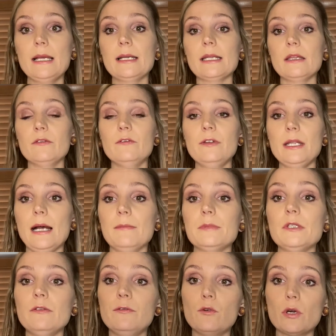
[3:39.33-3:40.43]
can fit up
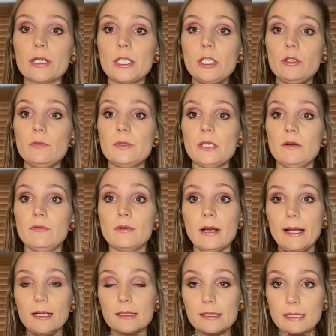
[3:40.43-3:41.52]
to 4 cubes of
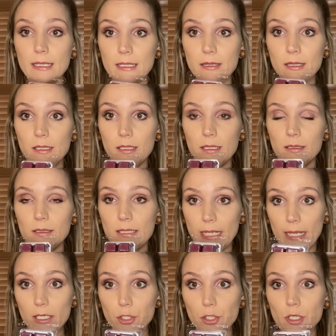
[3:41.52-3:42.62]
wax in the
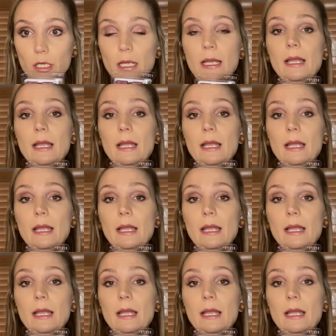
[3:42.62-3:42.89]
dish,